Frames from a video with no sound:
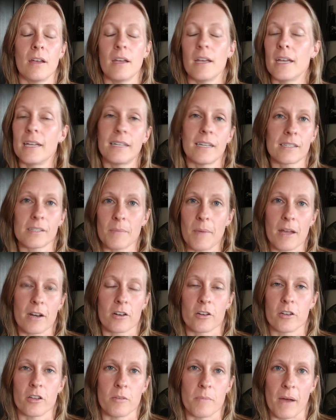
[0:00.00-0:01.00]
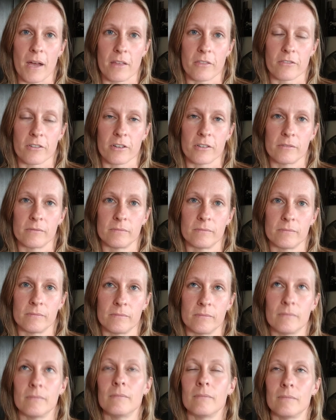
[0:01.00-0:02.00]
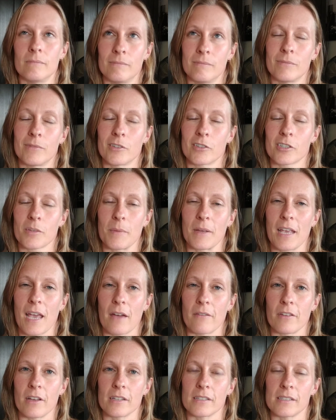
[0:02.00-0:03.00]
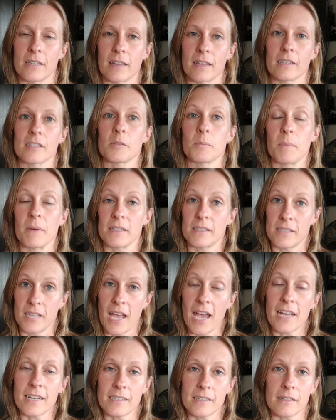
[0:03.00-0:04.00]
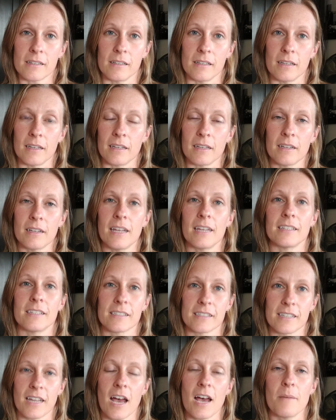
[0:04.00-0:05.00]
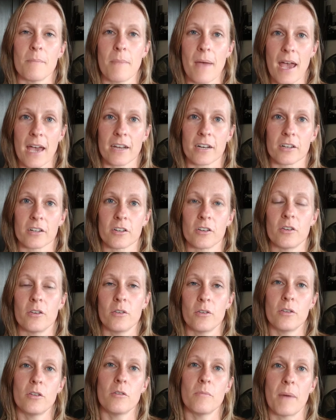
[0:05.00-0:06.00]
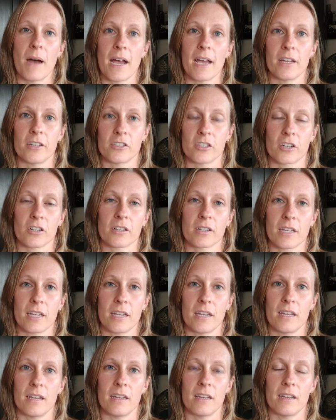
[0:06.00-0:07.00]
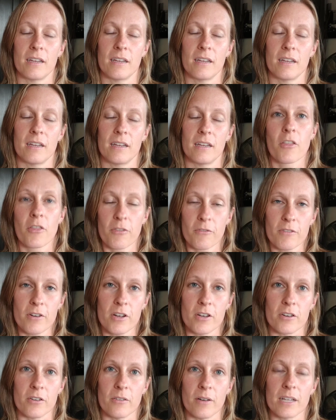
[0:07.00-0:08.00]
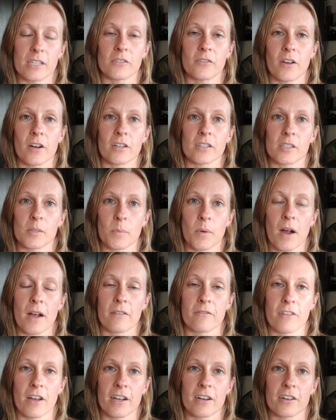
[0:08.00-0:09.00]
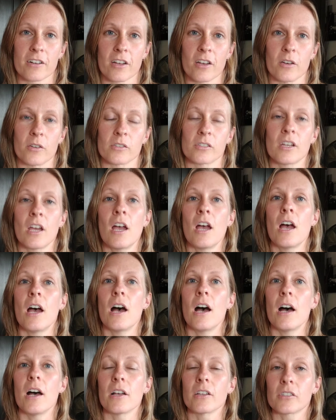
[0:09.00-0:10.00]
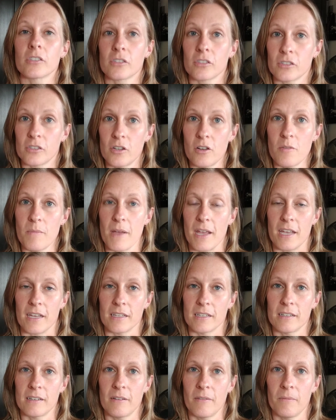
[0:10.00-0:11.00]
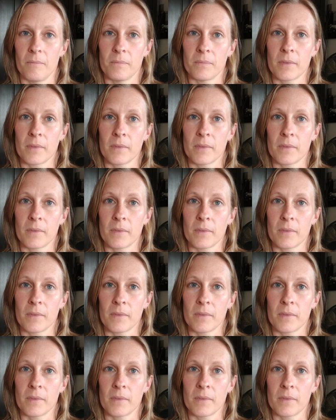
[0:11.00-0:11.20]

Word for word: it doesn't matter who you buy through. There's going to be caveats to this. But technically, it does not matter who you buy a turnkey through as far as the provider goes, assuming